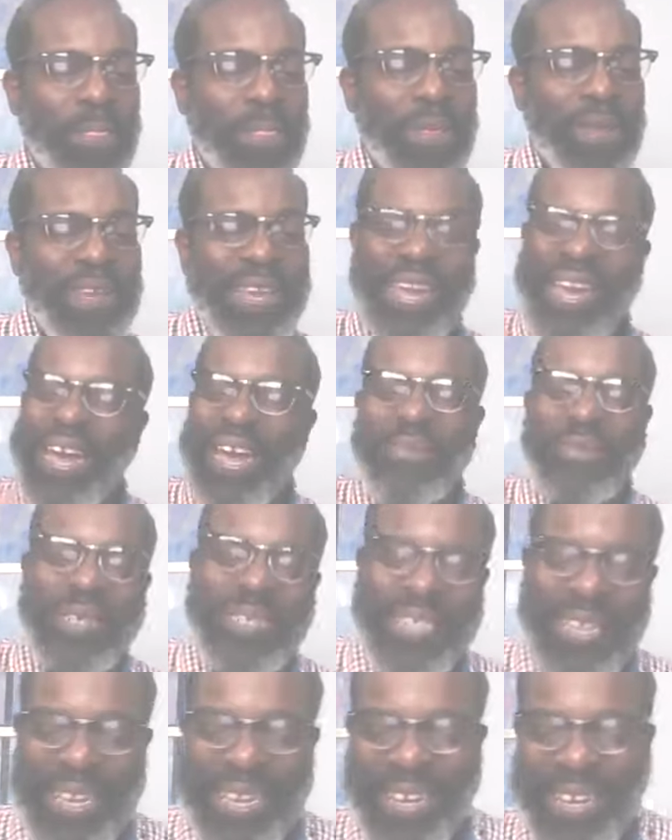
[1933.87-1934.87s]
yeah, I'm going to
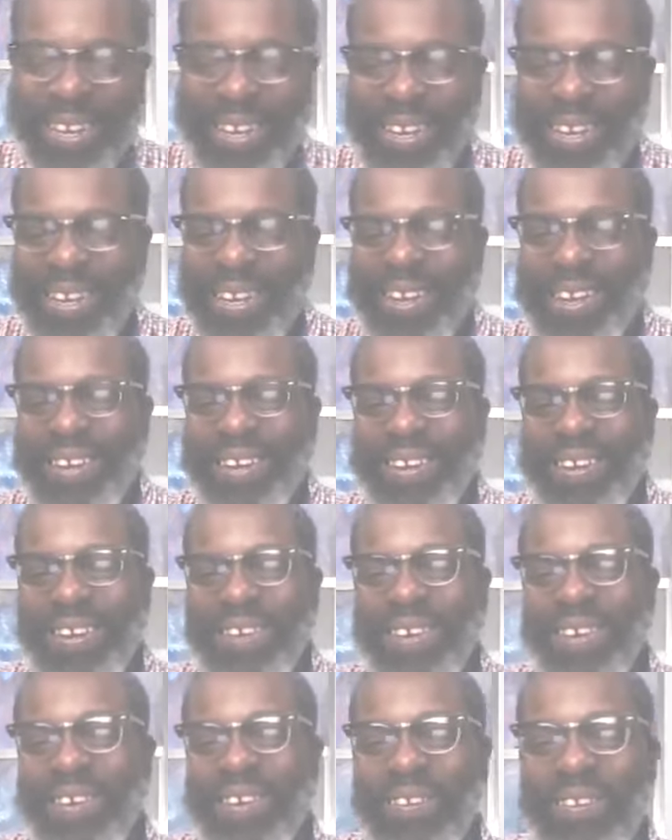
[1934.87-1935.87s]
sing it.
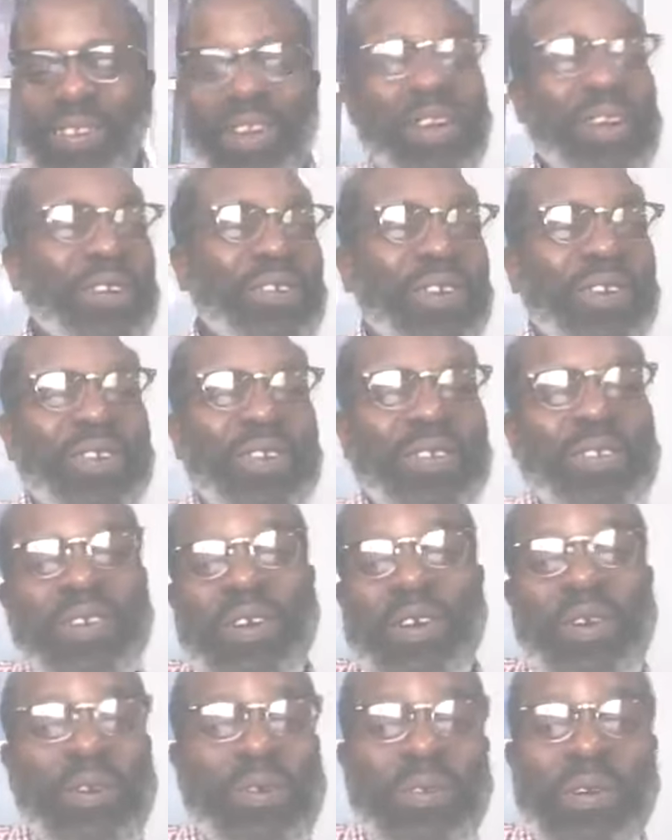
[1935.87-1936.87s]
No, no,
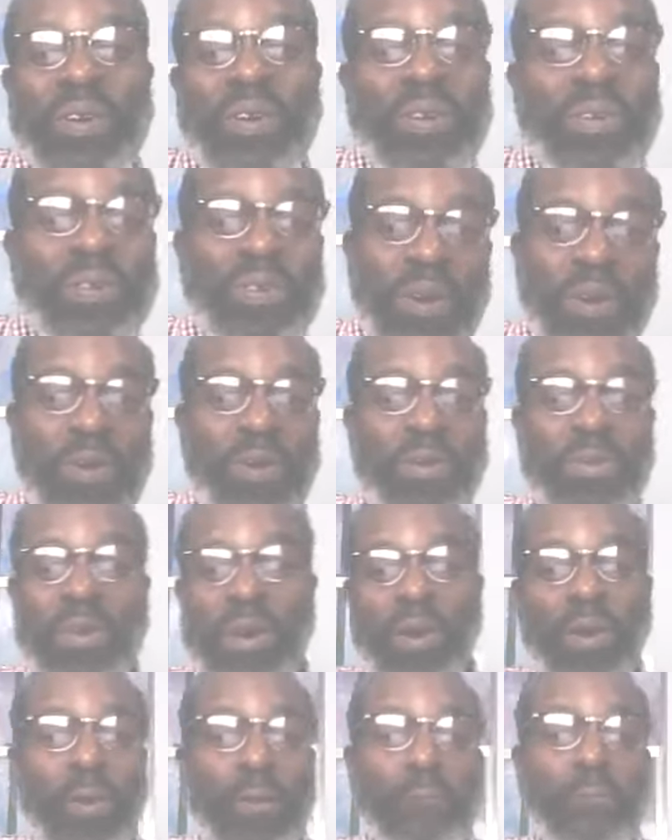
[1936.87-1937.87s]
no, no, no,
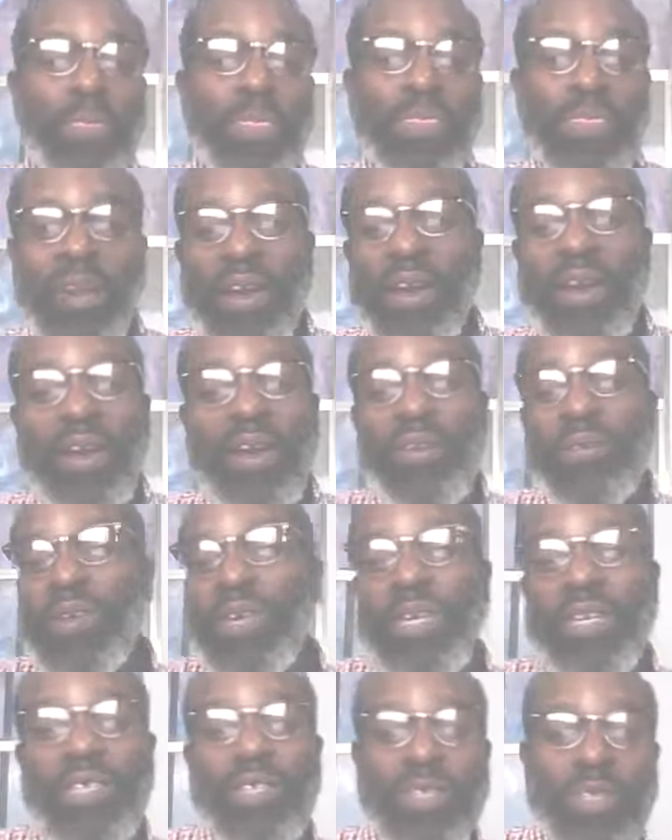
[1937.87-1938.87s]
no. There
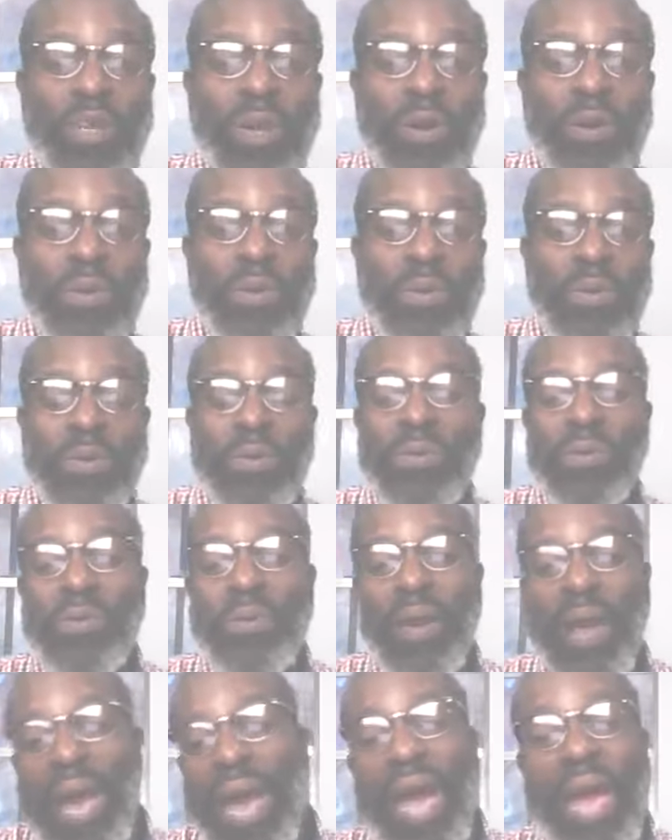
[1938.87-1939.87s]
is no
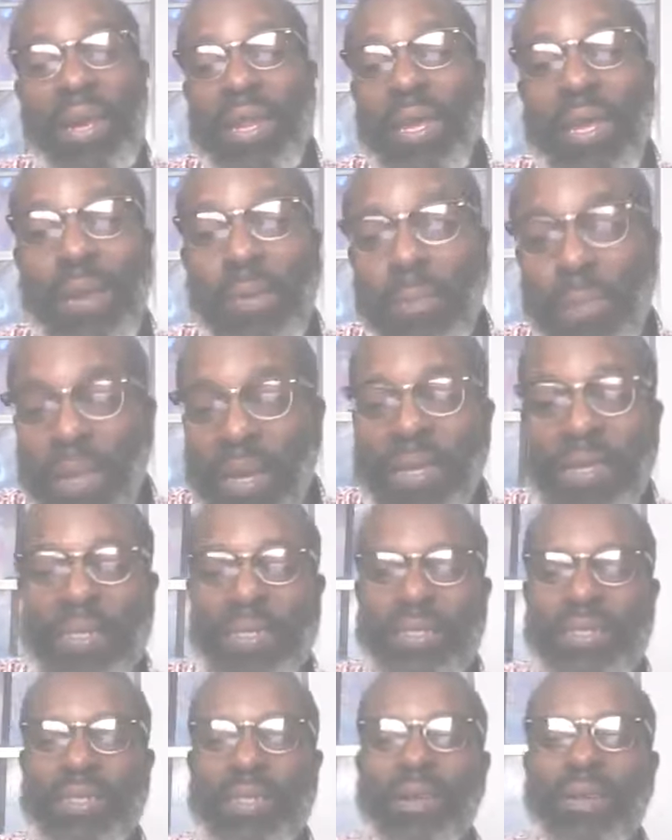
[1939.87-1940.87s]
hiding place.